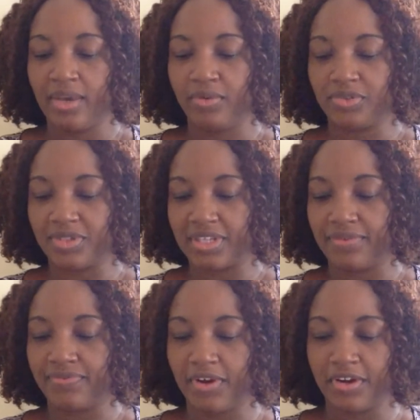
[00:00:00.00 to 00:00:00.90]
which was her
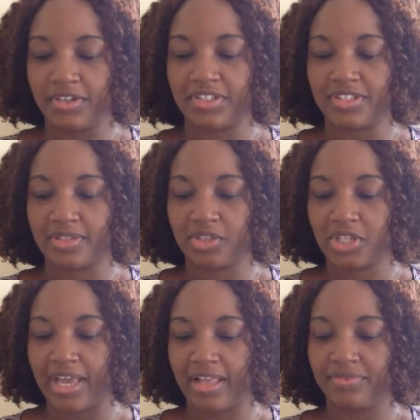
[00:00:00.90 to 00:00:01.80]
first
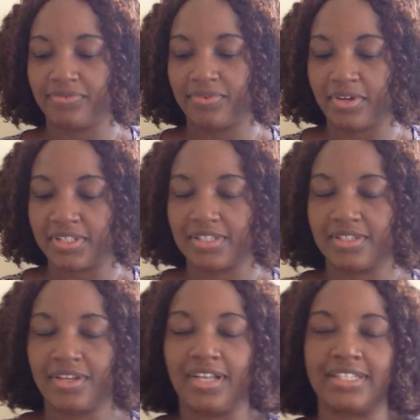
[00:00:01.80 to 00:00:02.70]
child, first
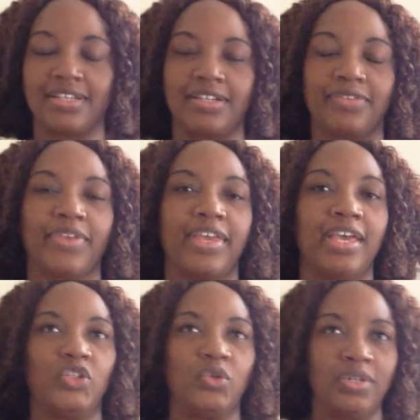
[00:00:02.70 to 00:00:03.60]
daughter,
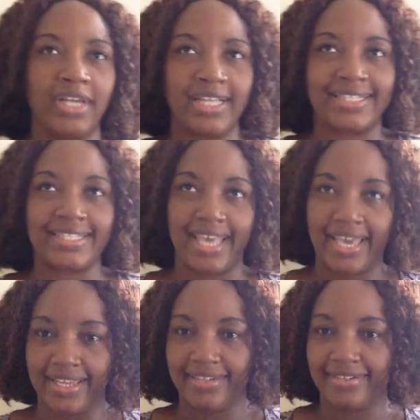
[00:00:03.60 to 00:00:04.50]
do not
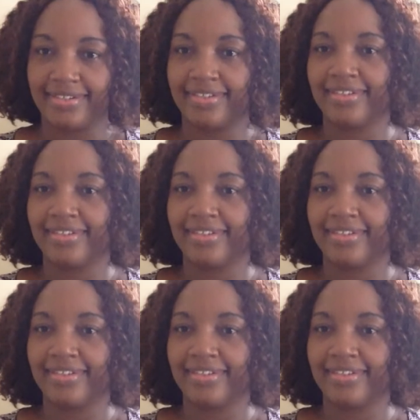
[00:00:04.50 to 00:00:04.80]
send